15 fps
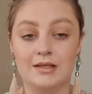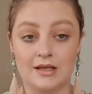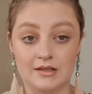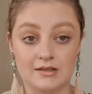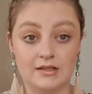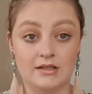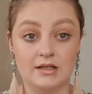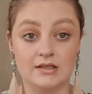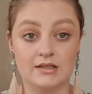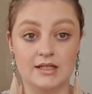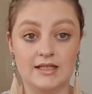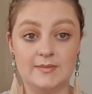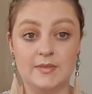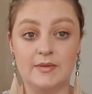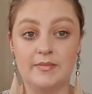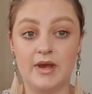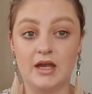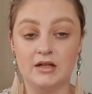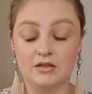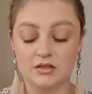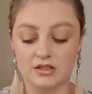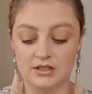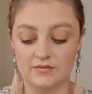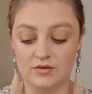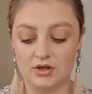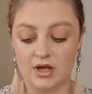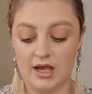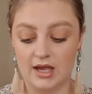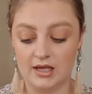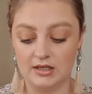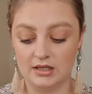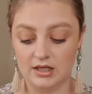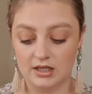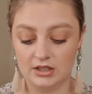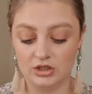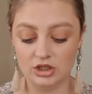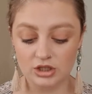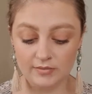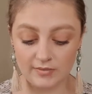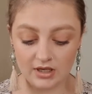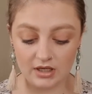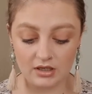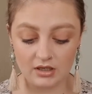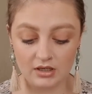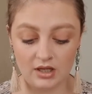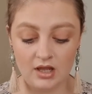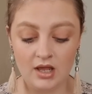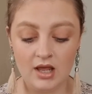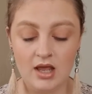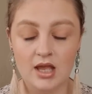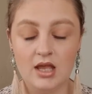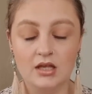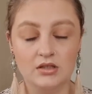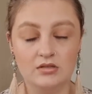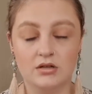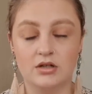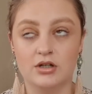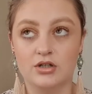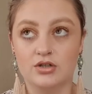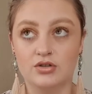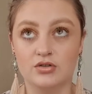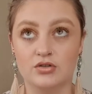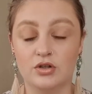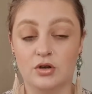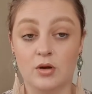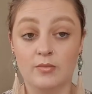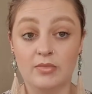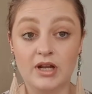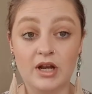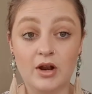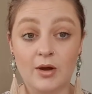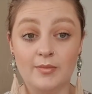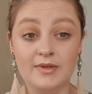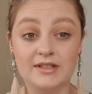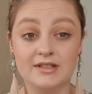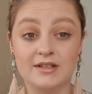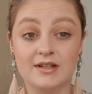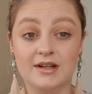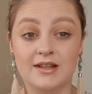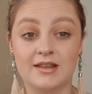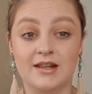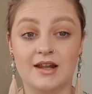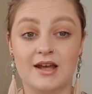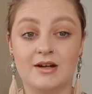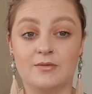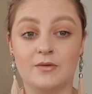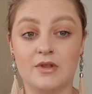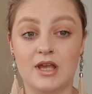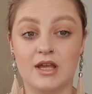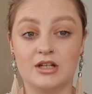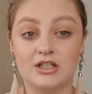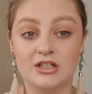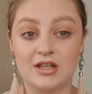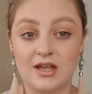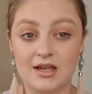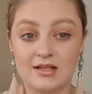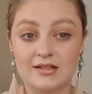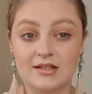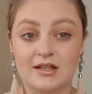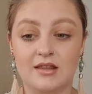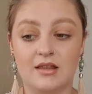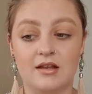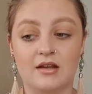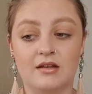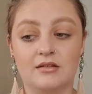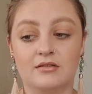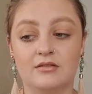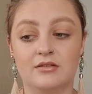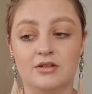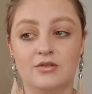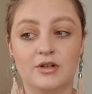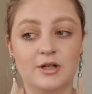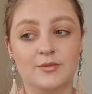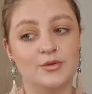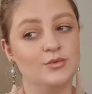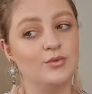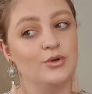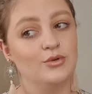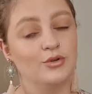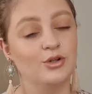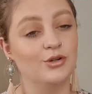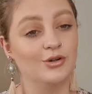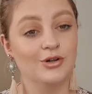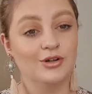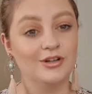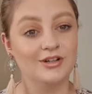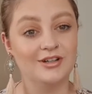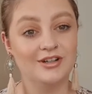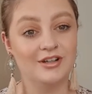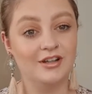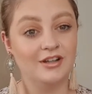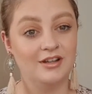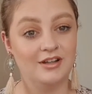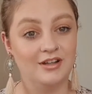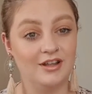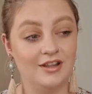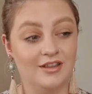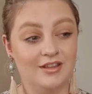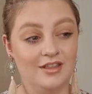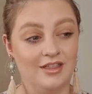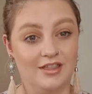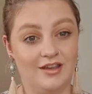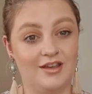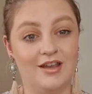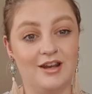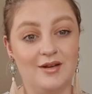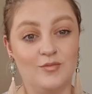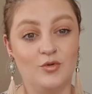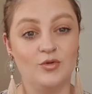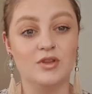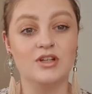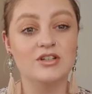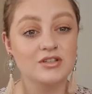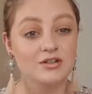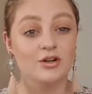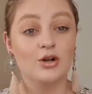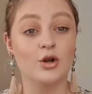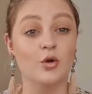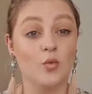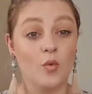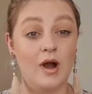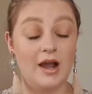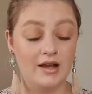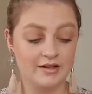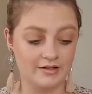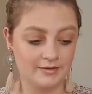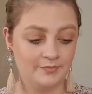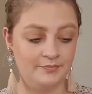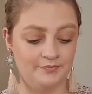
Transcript: Yes, it does need to be matte, because if you add a shimmer, it's going to do the complete opposite, and the light will catch that, and then your lips won't look thick anymore. They're just going to look wide.